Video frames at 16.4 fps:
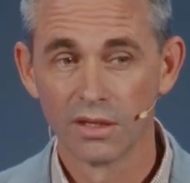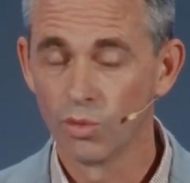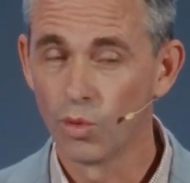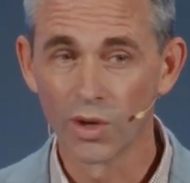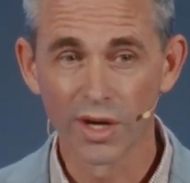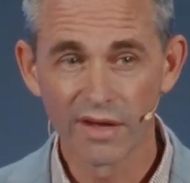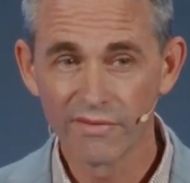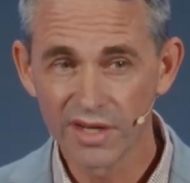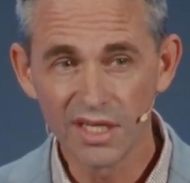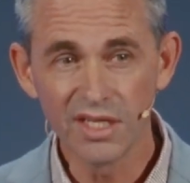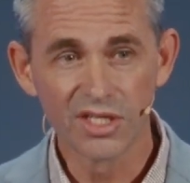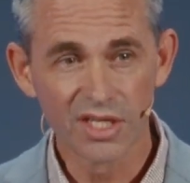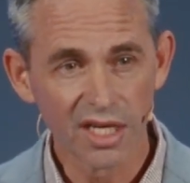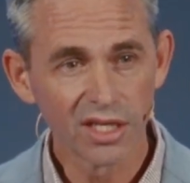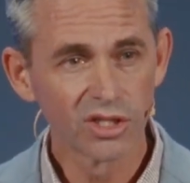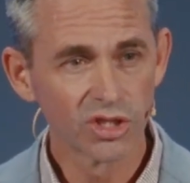Whatever He
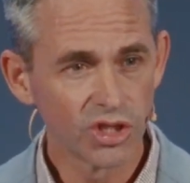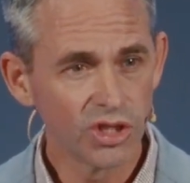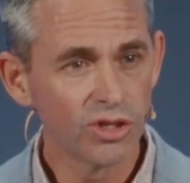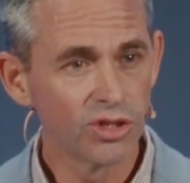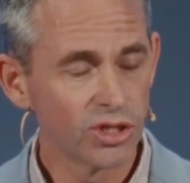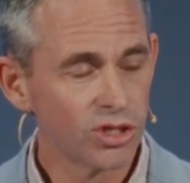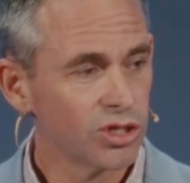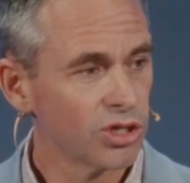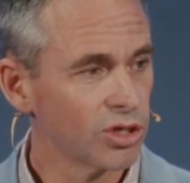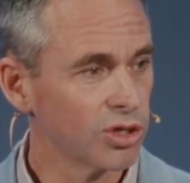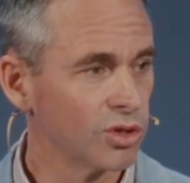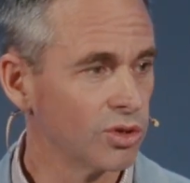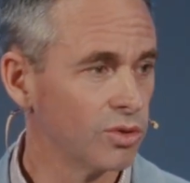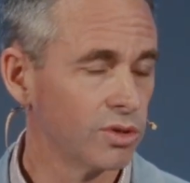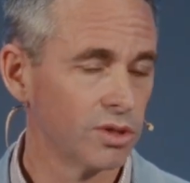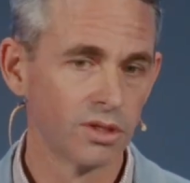tells you to
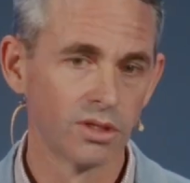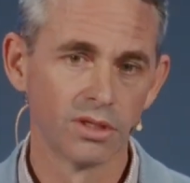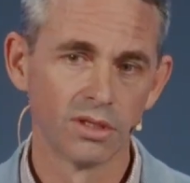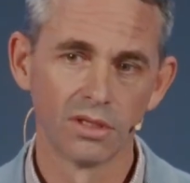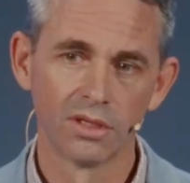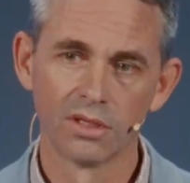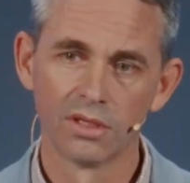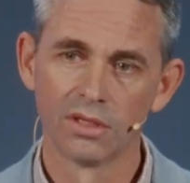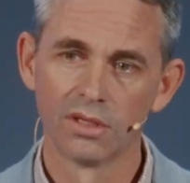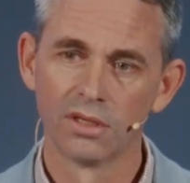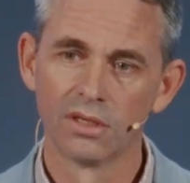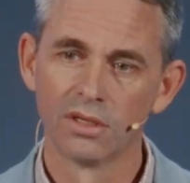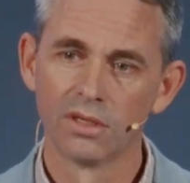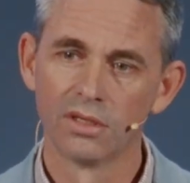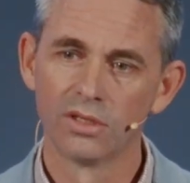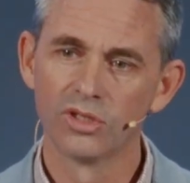do,
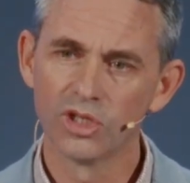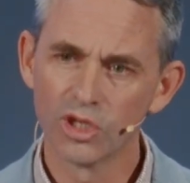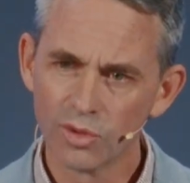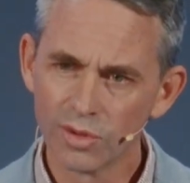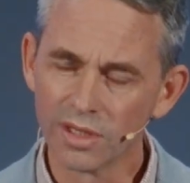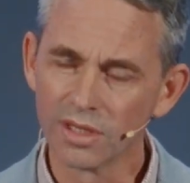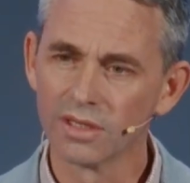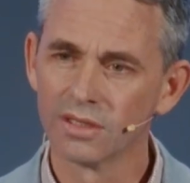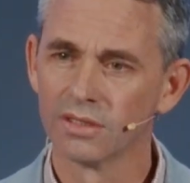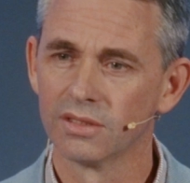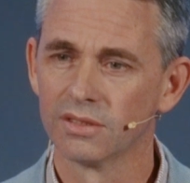do it.